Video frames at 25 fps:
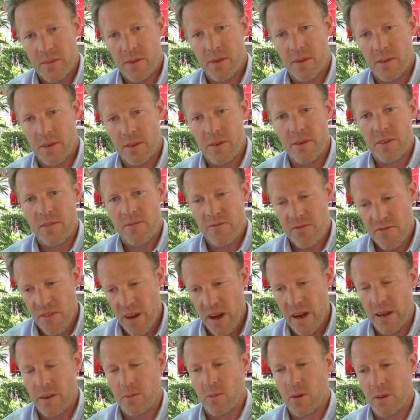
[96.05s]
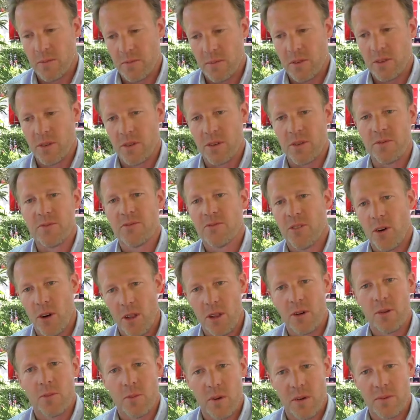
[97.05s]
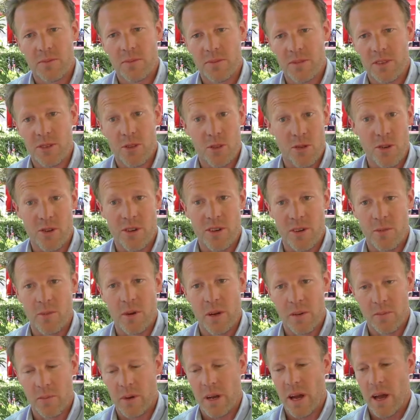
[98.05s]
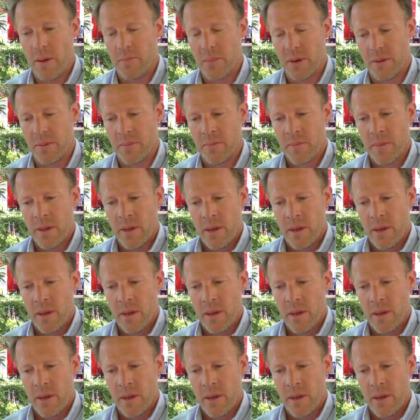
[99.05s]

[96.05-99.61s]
You can you can find what you can follow what the story what what happened.